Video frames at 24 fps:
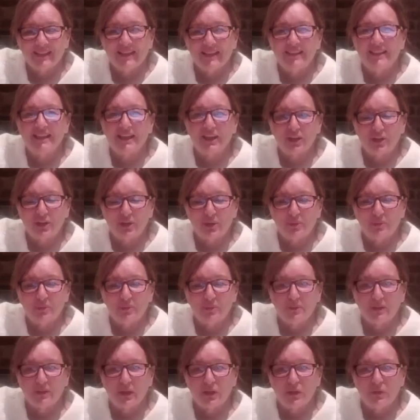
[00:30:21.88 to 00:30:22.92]
Thank you.
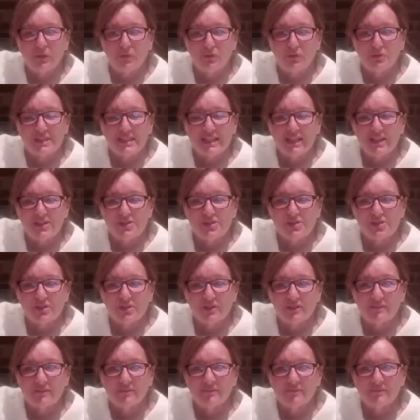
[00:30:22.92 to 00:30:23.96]
Thank you for your
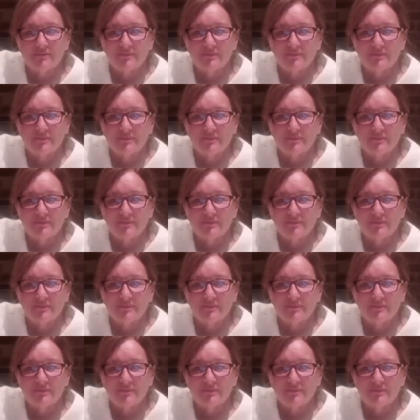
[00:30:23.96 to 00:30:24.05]
attention